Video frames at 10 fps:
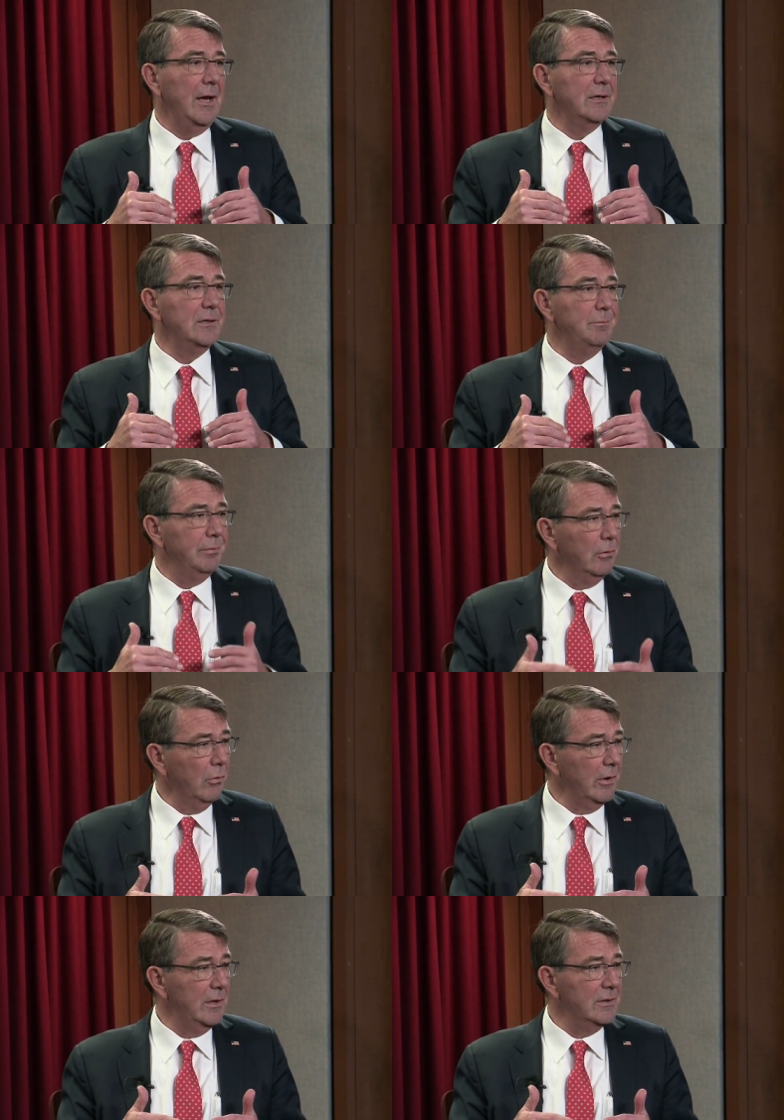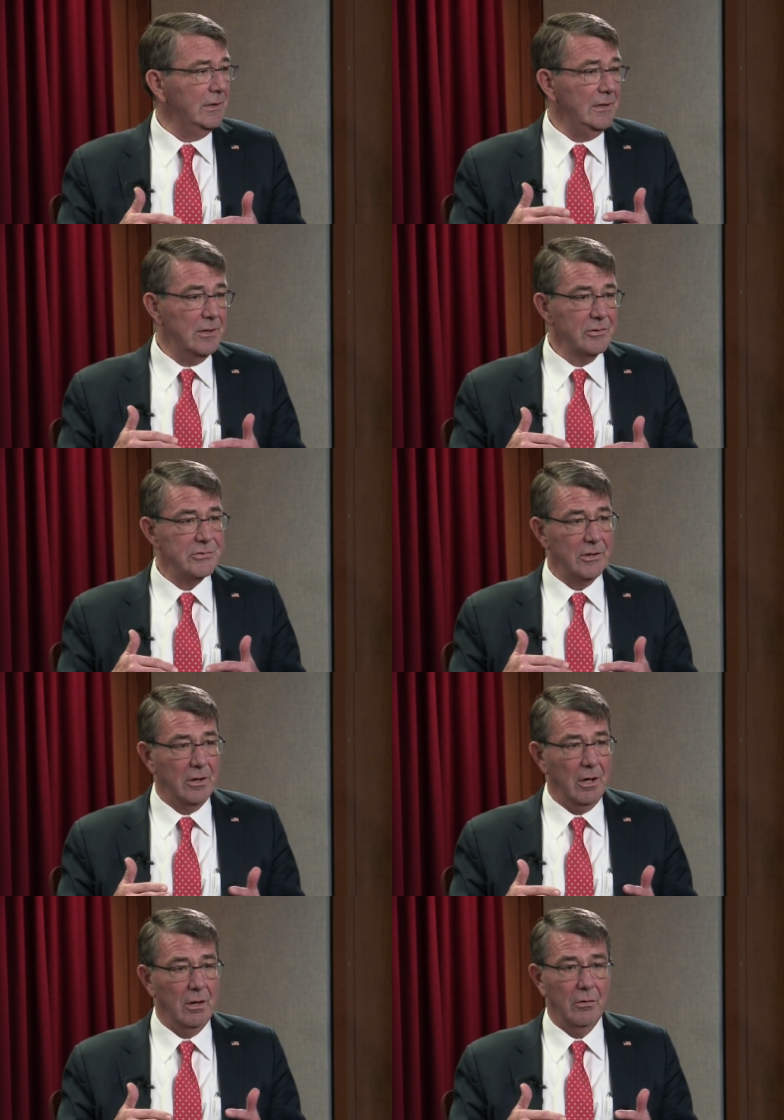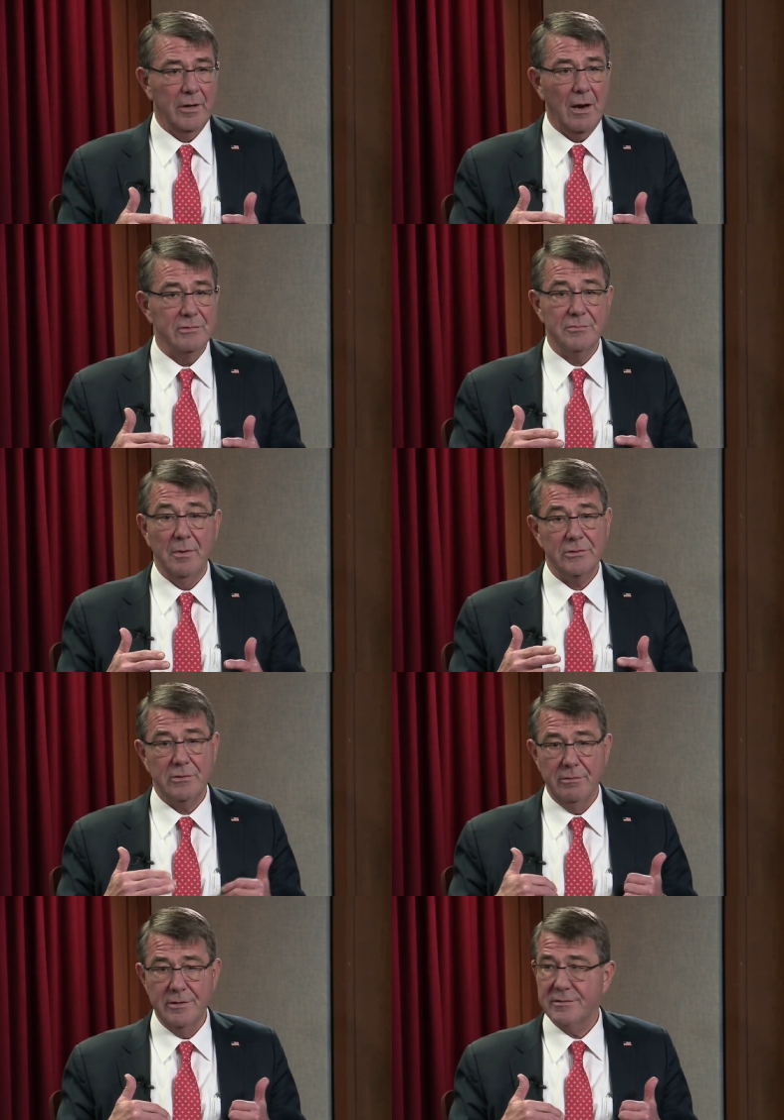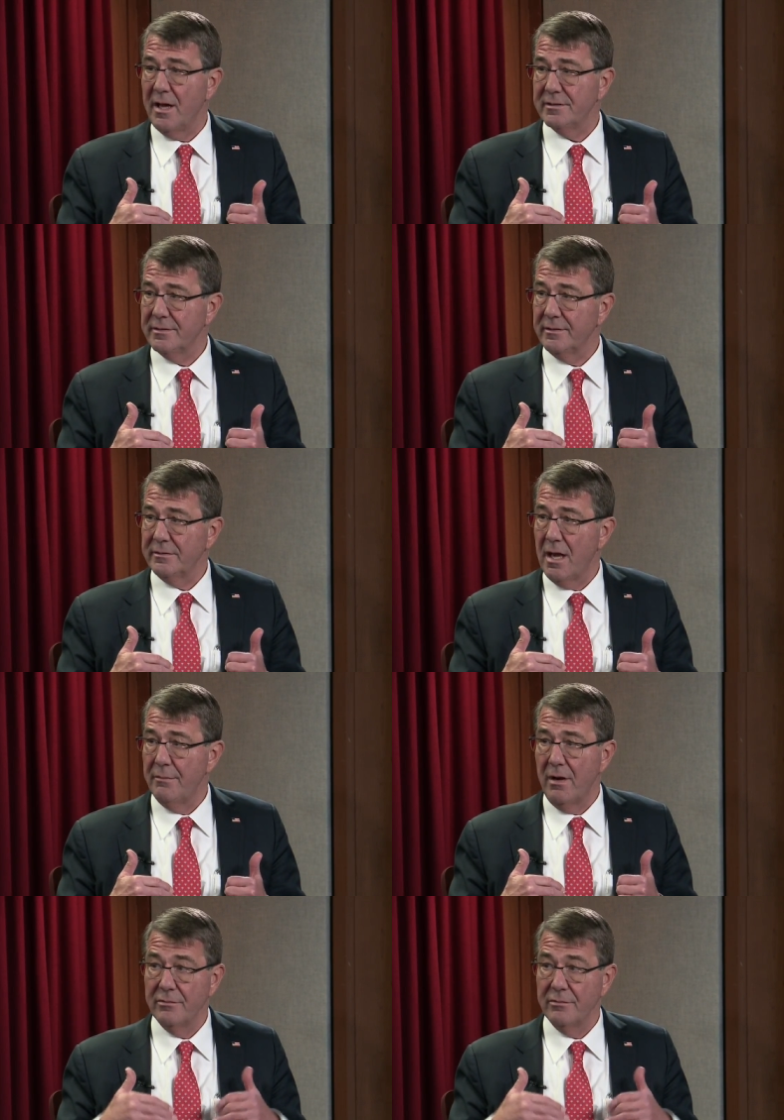and deployed years ago, and I was much criticized at the time.